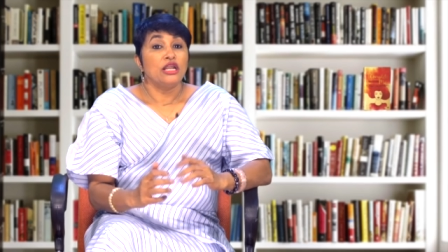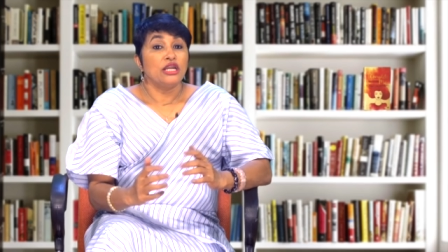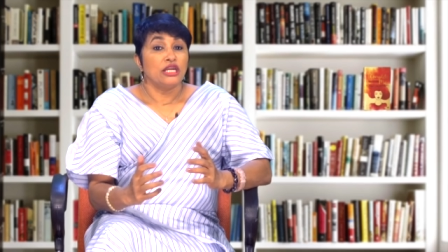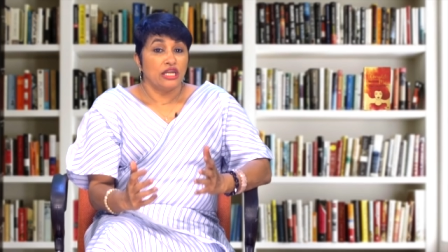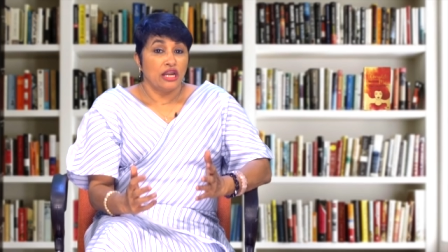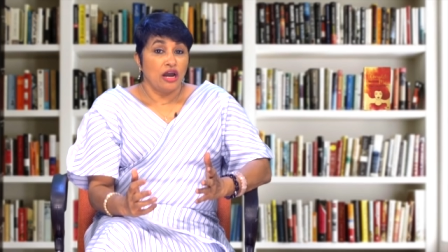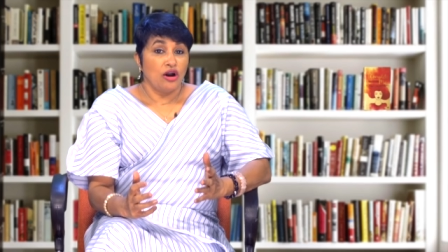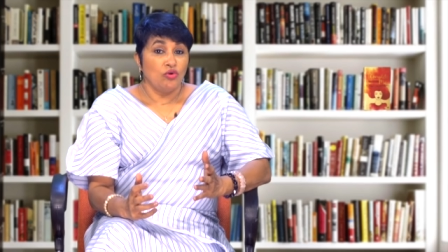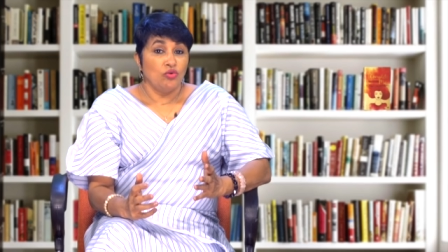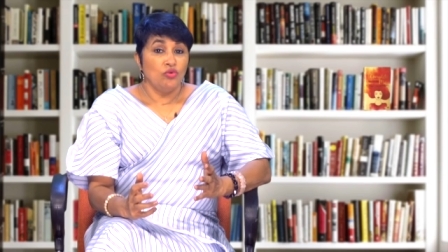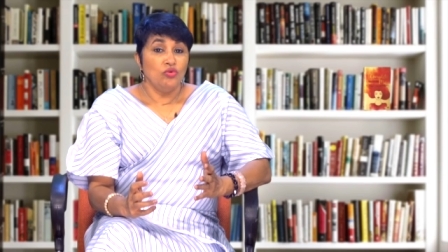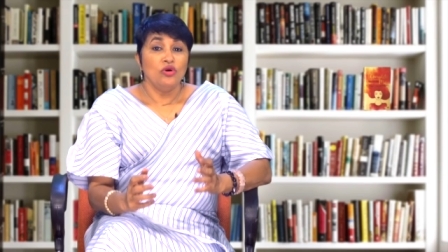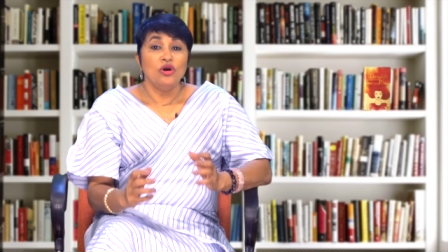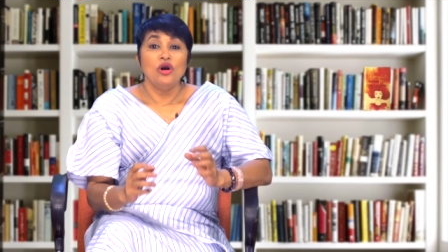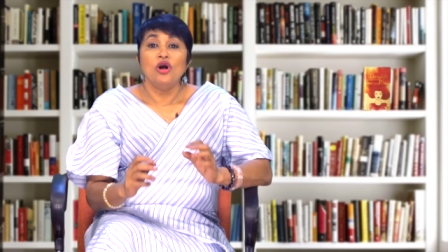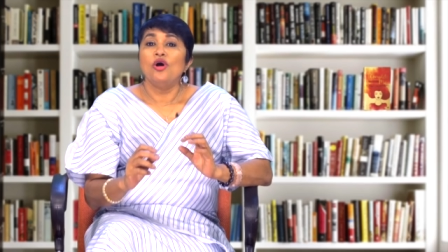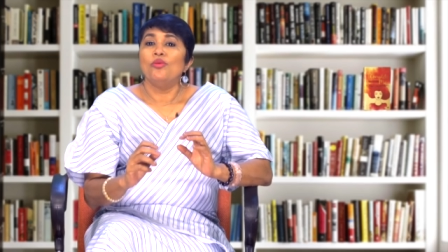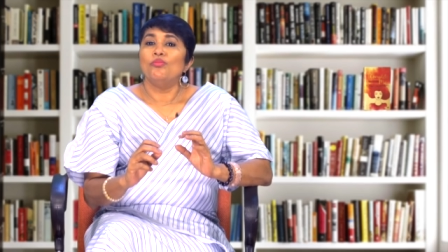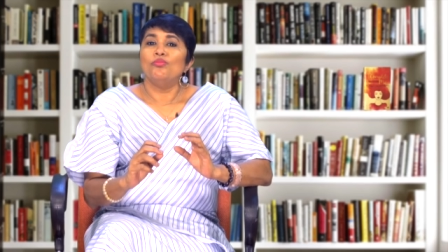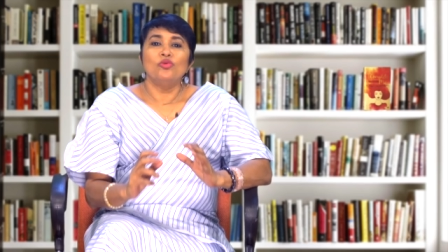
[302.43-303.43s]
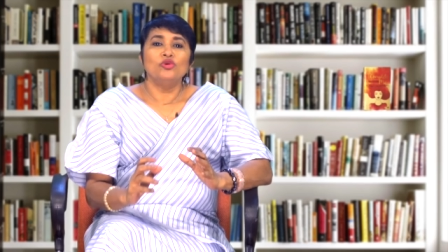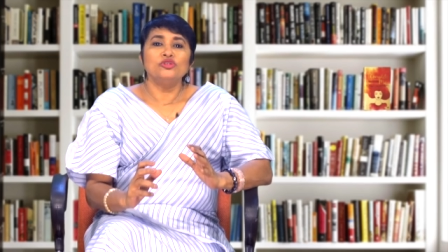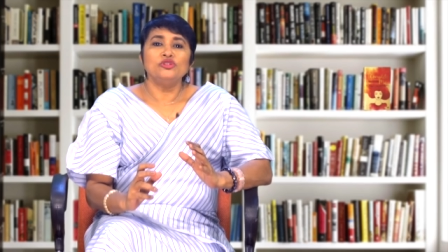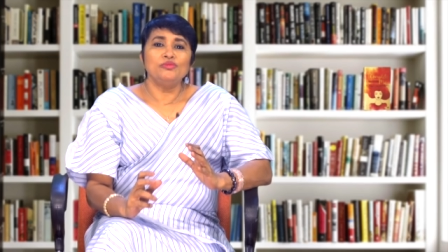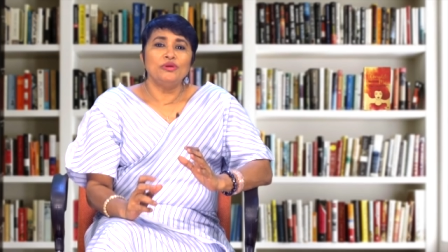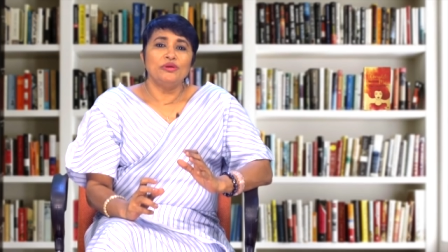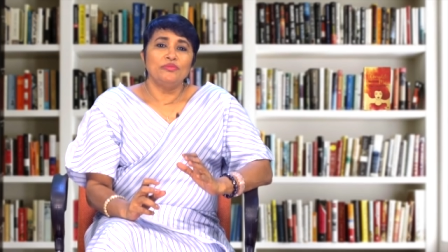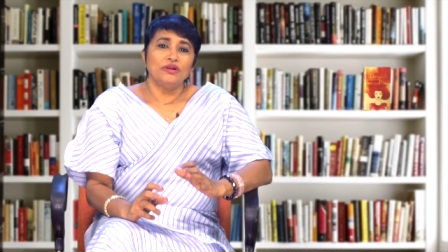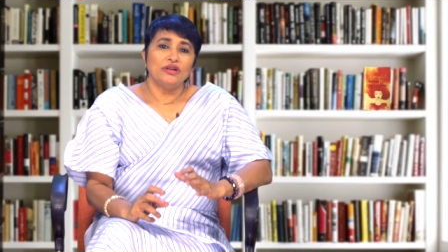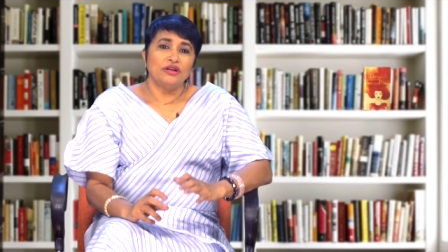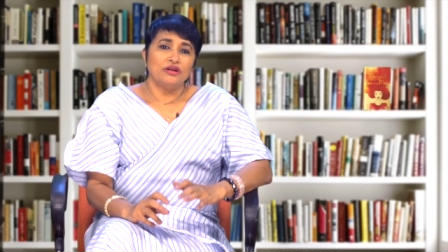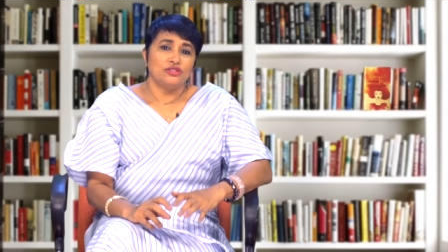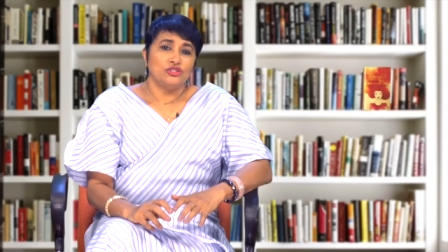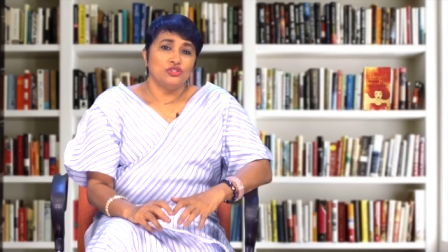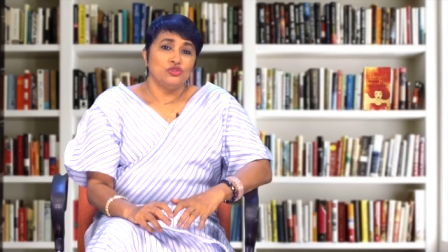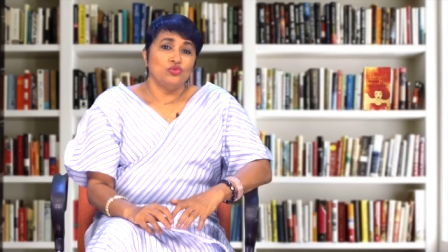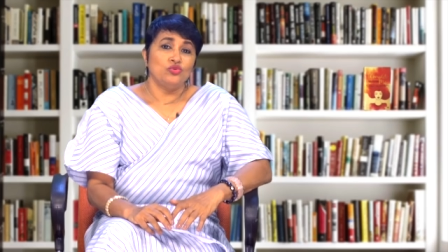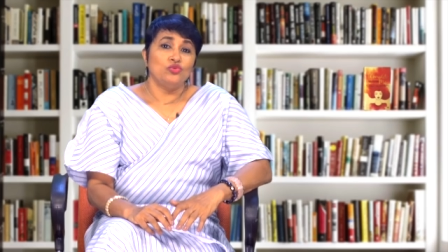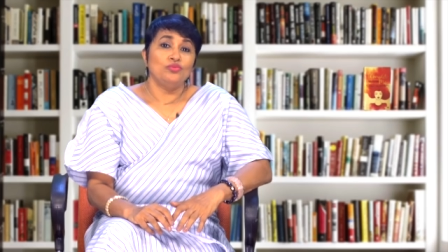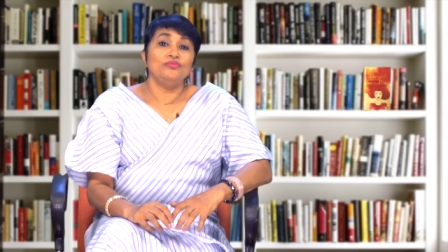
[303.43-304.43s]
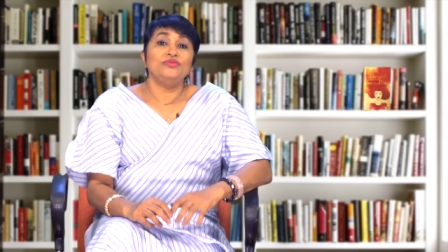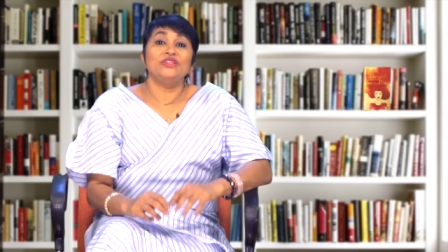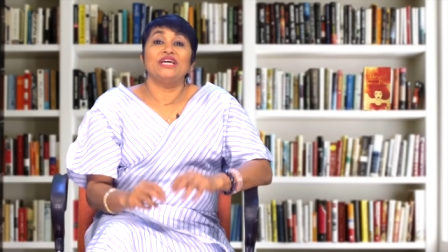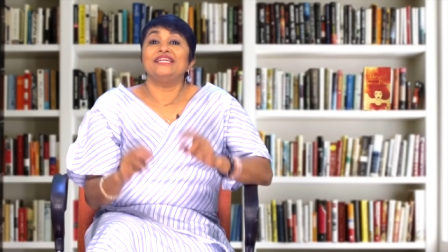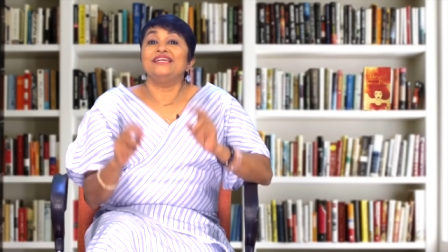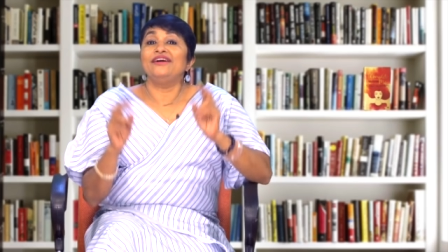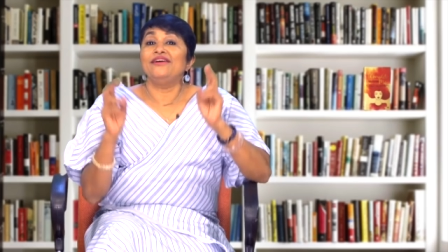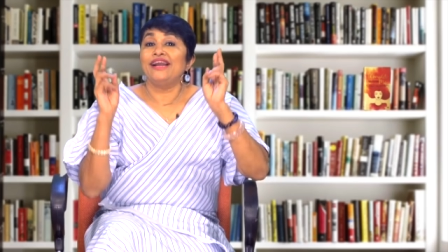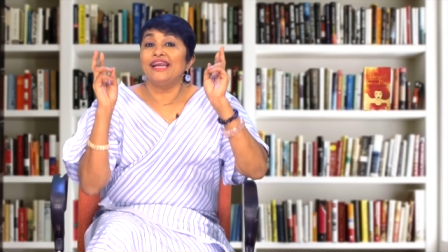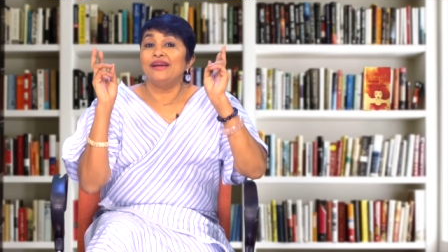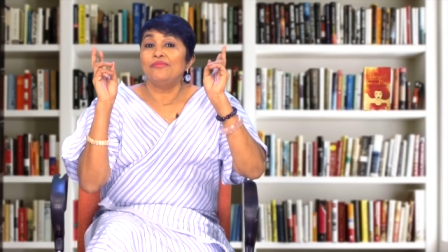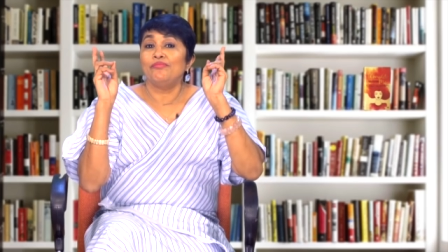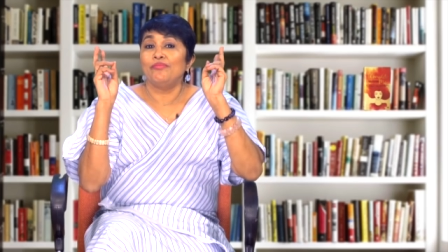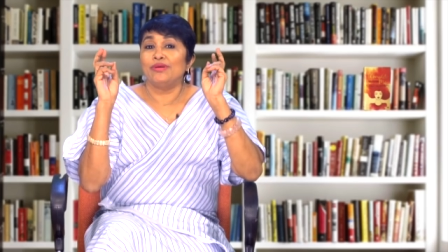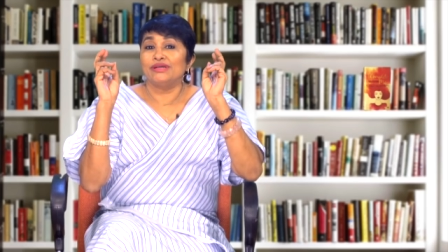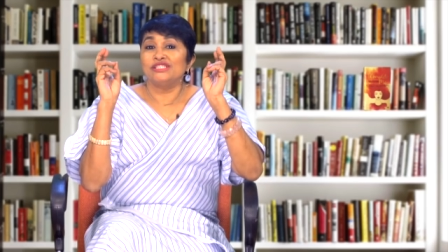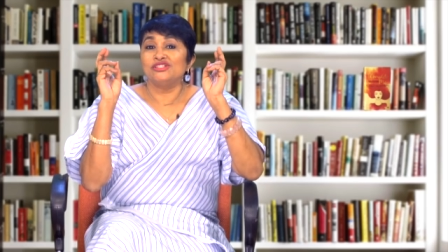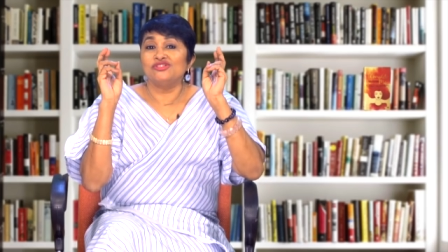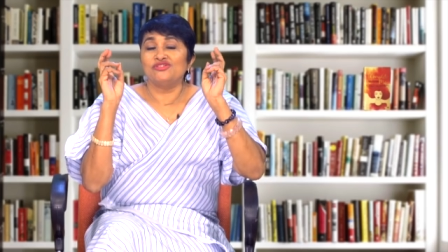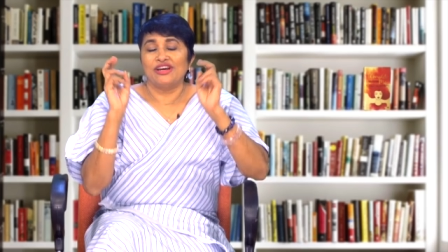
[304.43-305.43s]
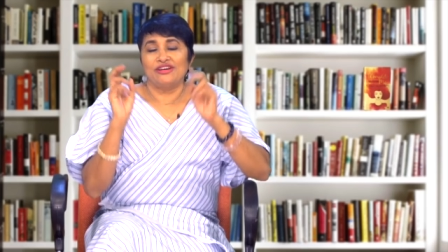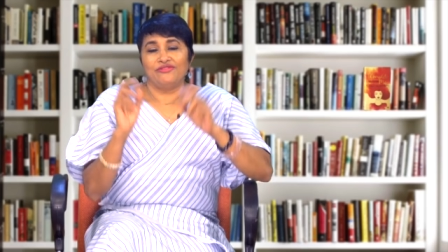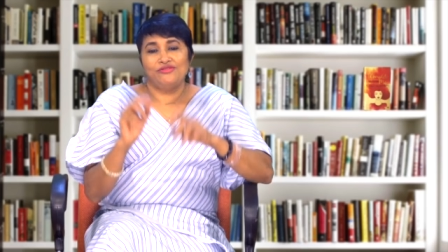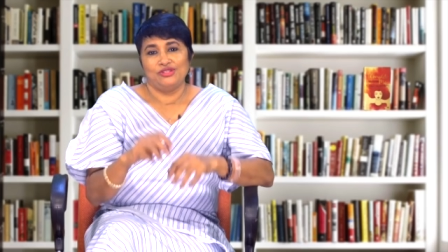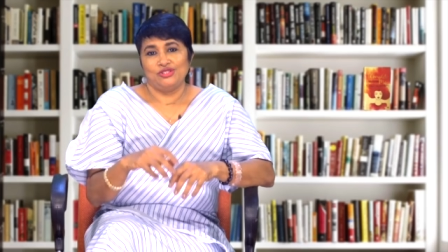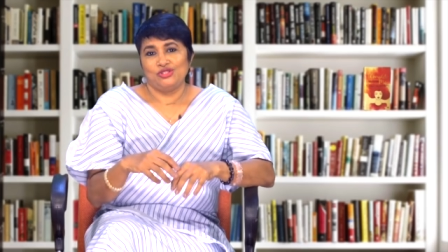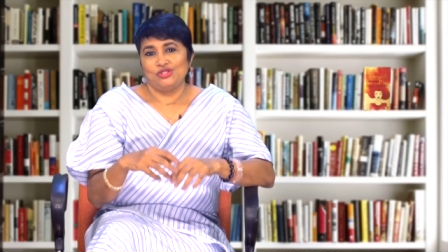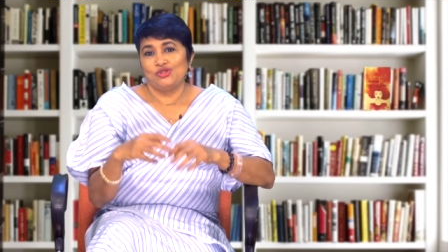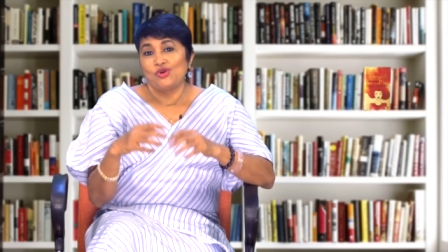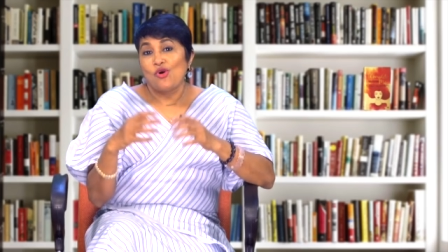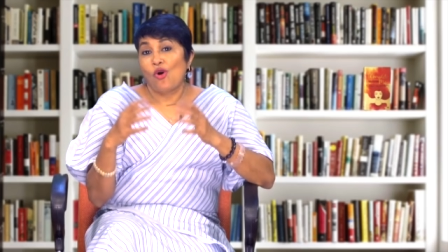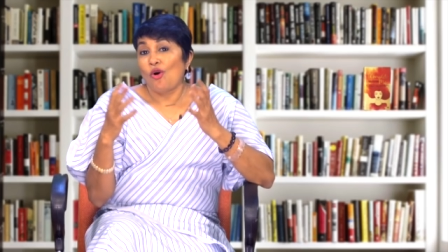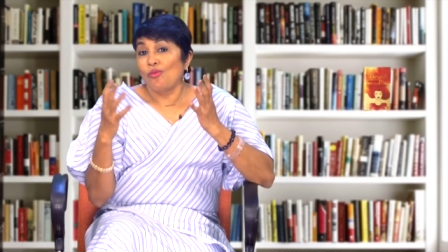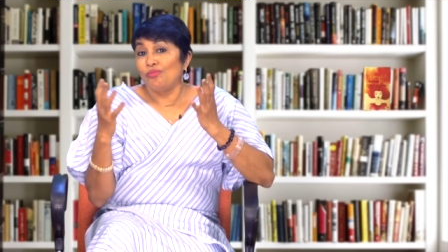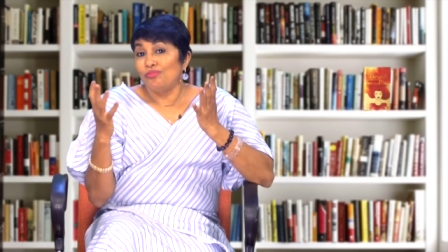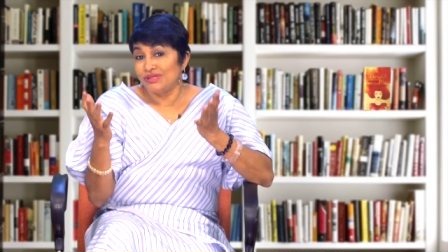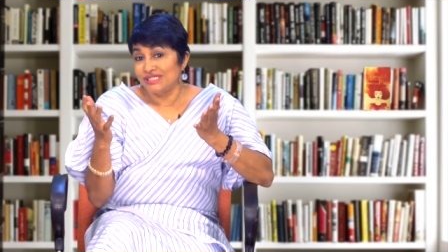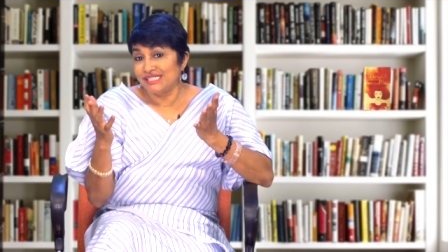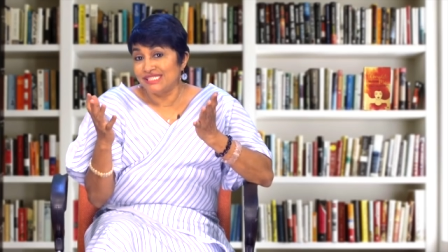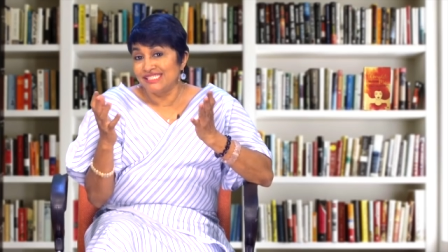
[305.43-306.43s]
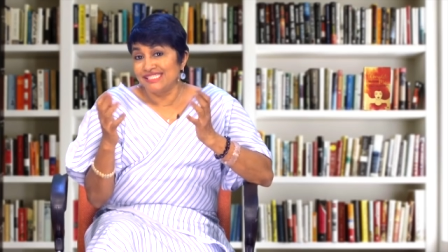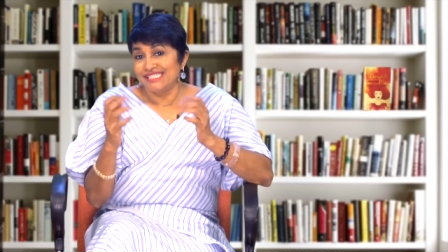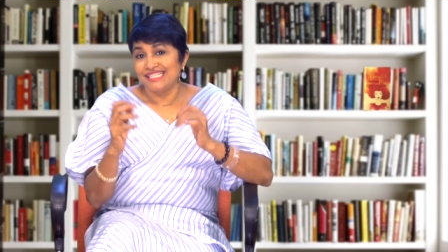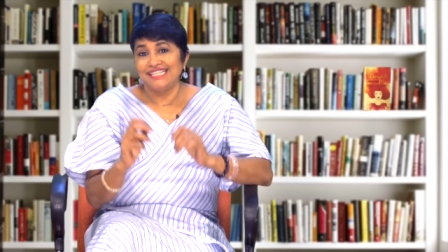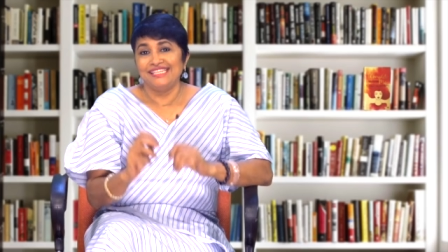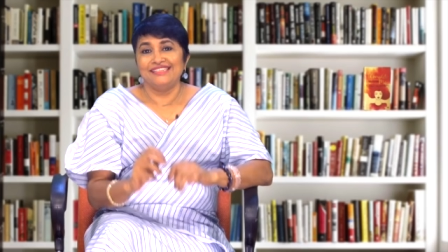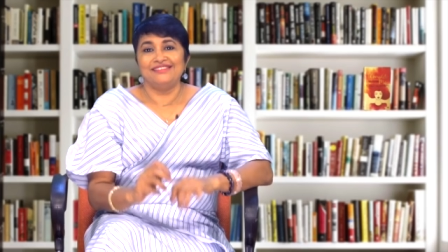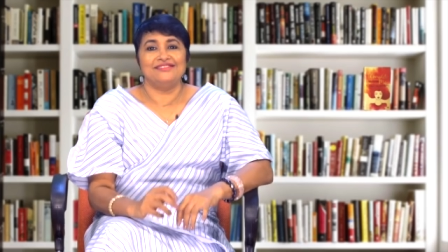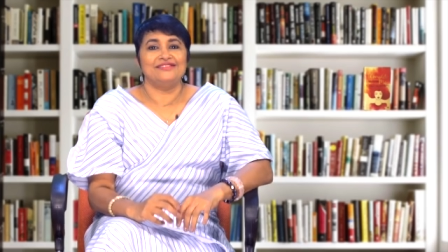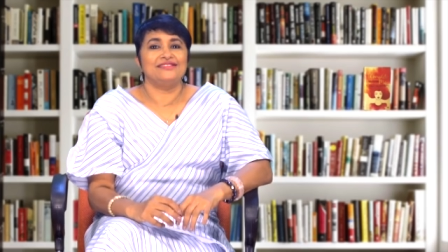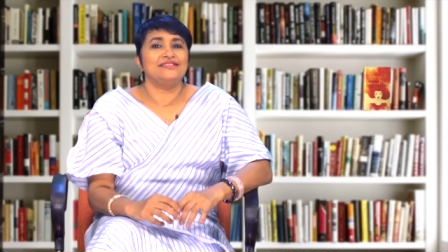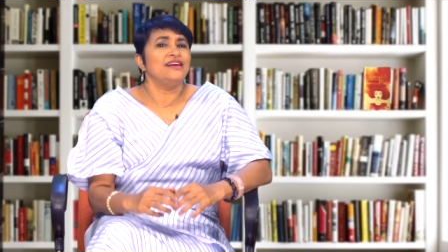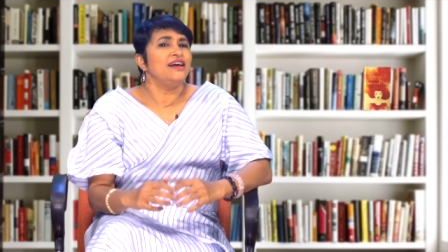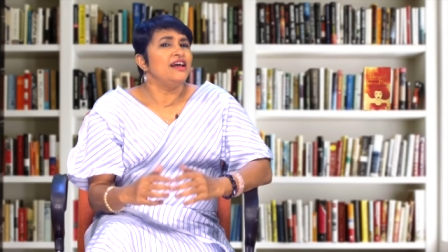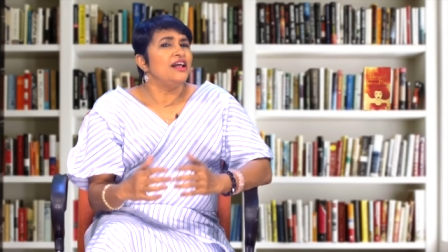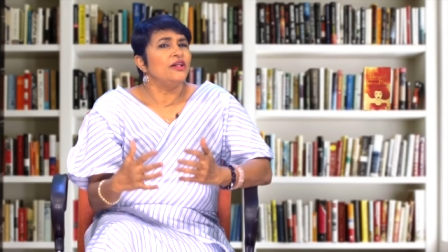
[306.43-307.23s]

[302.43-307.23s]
Now, most people assume that great bus drivers or business leaders,